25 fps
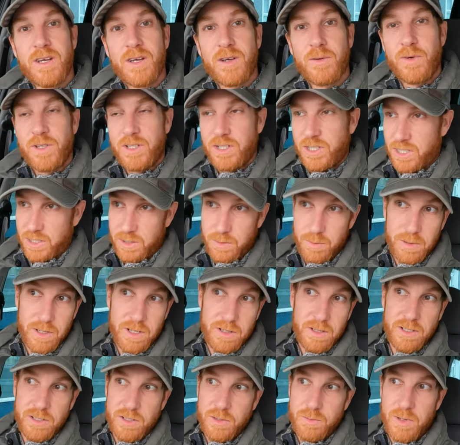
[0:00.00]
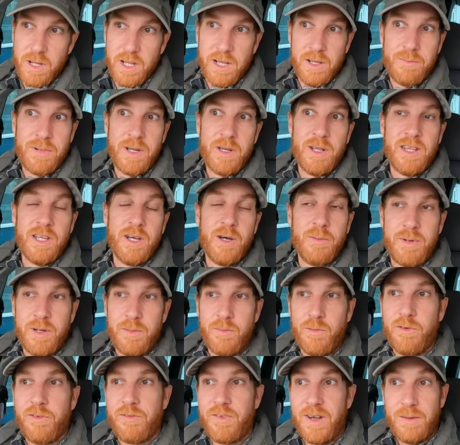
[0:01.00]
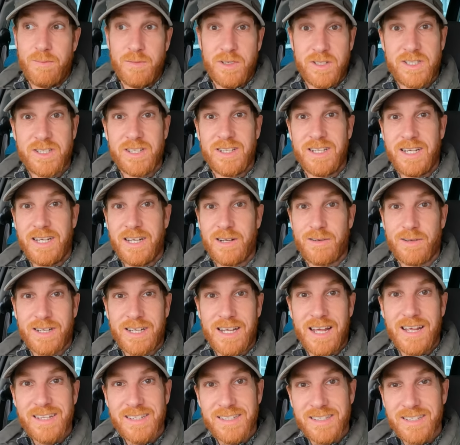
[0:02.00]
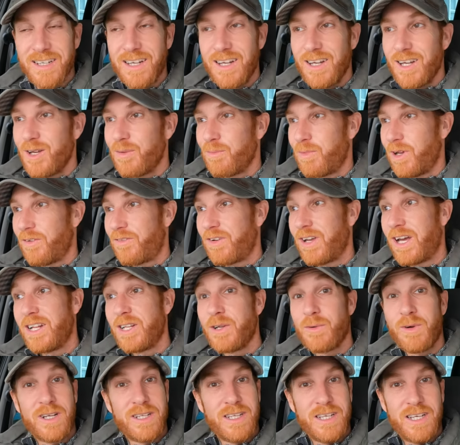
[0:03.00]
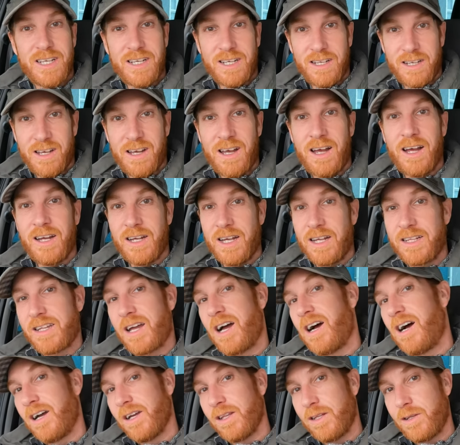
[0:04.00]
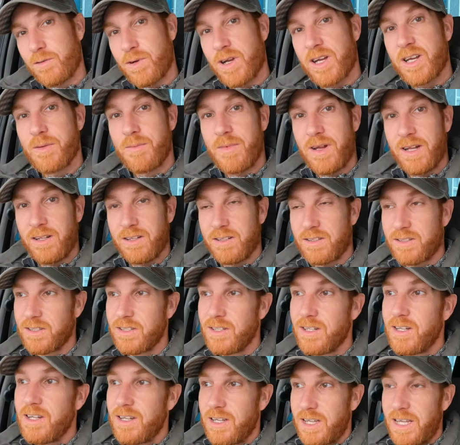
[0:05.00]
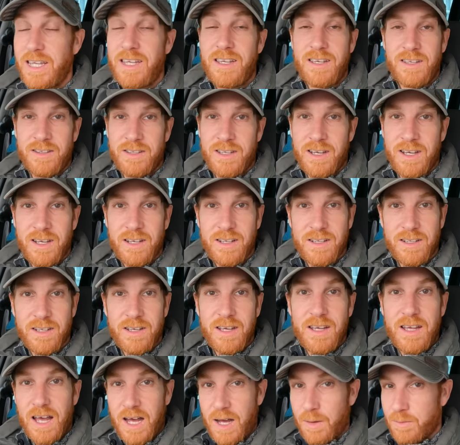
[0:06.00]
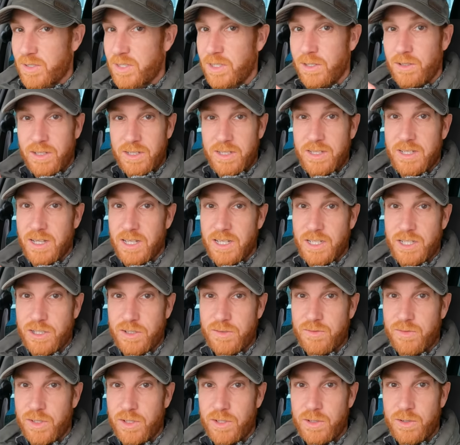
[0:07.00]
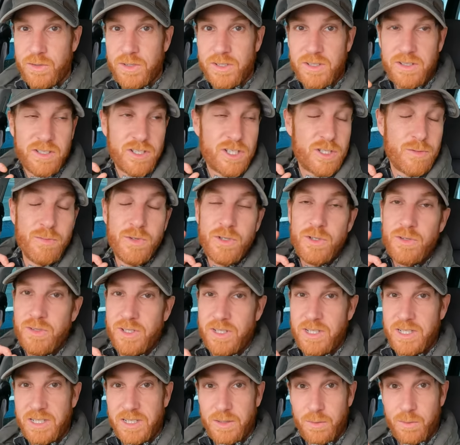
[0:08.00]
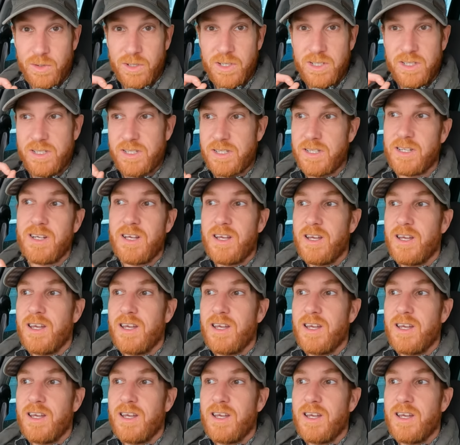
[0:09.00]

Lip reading: which is a little bit more famous than here, I guess. But if you're anywhere near here, I'd highly recommend eating there. Absolutely delicious food. The smoothie was